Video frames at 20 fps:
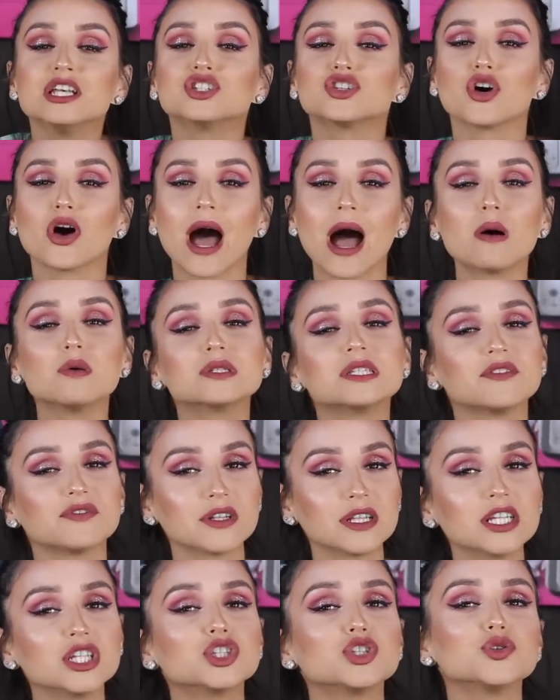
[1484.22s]
So I will
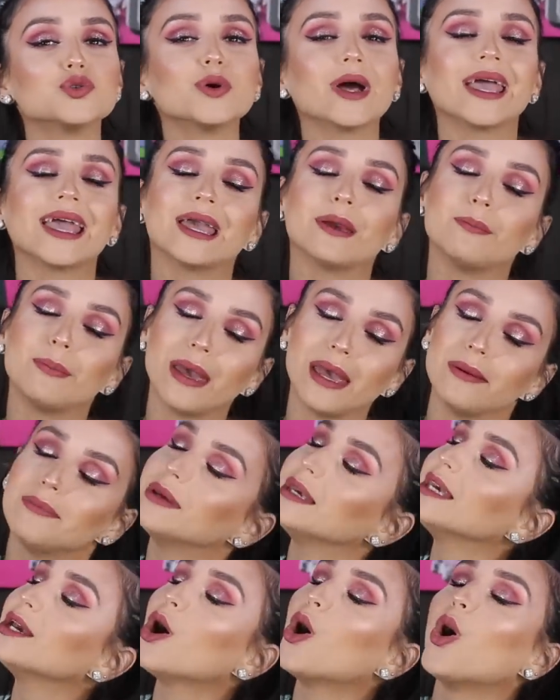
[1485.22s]
definitely do a
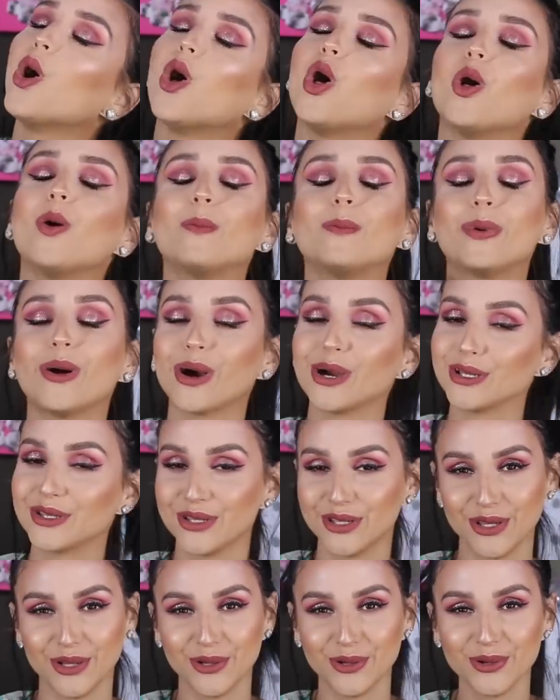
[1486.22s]
baby haul
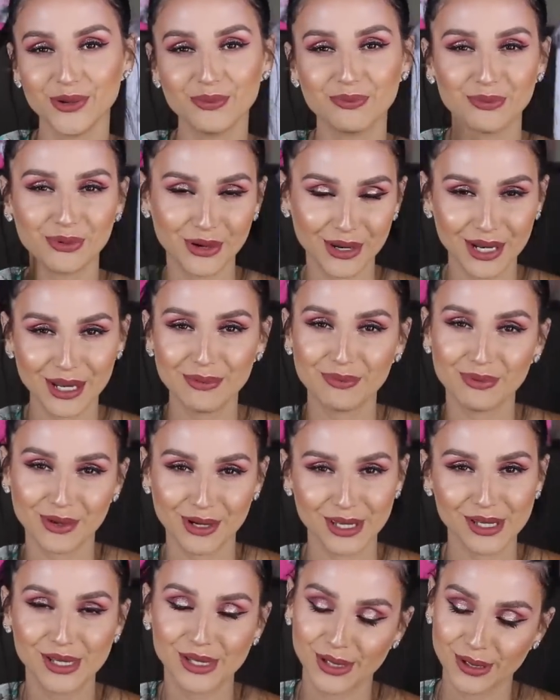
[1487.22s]
part two pretty,
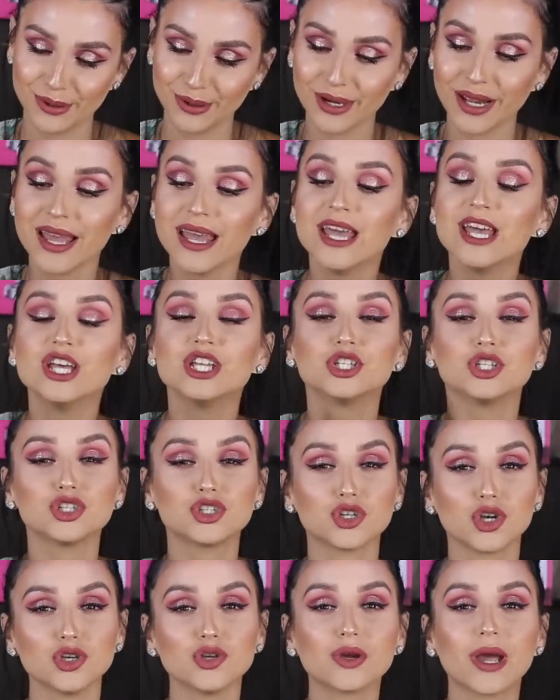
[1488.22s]
pretty soon
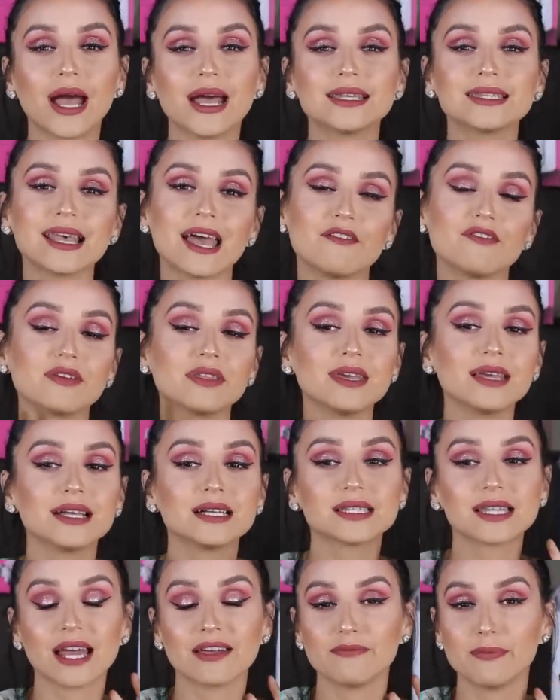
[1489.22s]
to show you guys everything
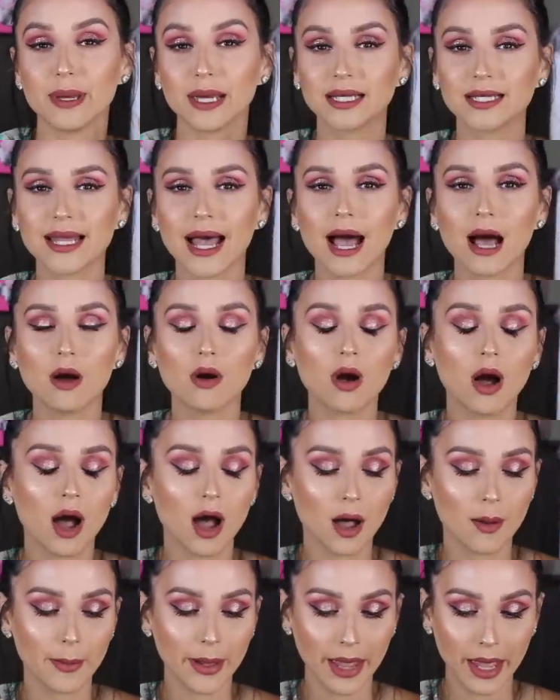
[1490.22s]
else I've picked out
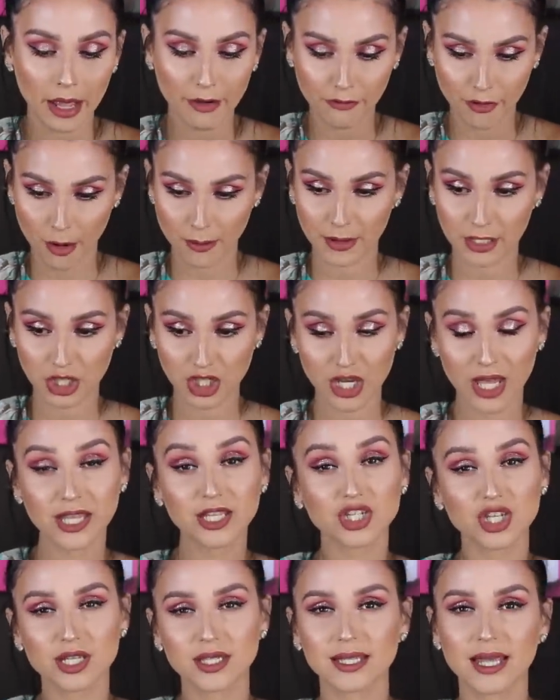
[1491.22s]
um, from the
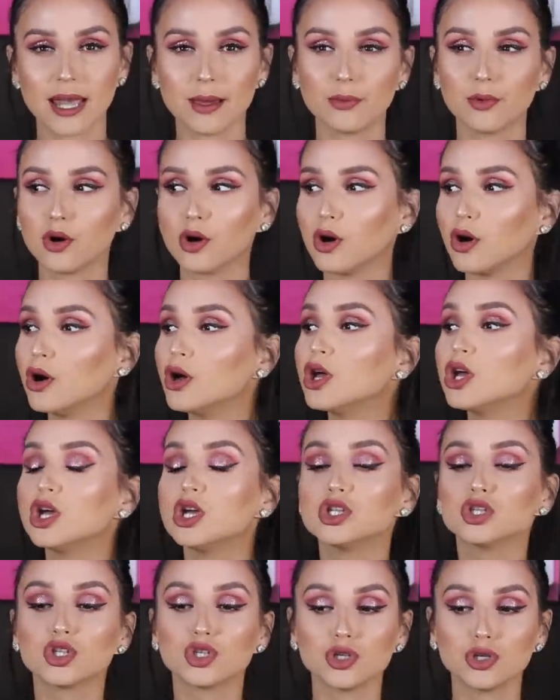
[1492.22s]
changing table
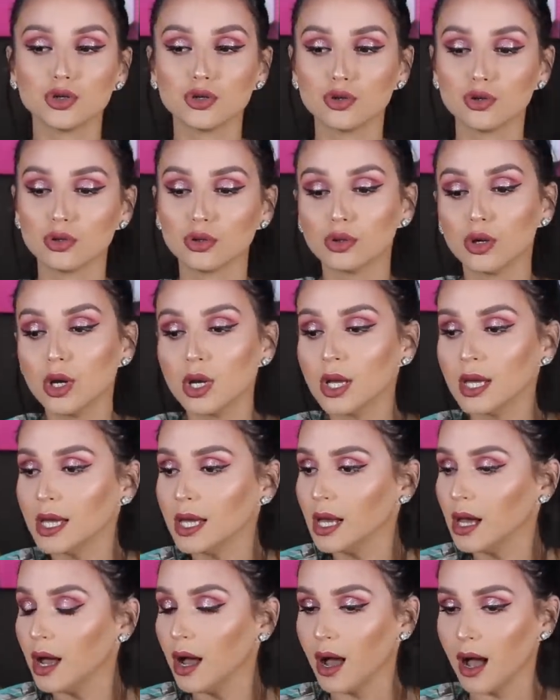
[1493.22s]
to
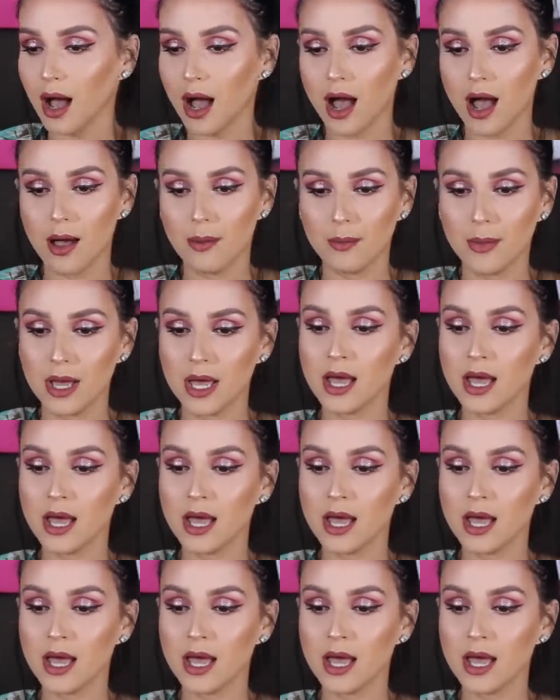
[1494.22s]
um,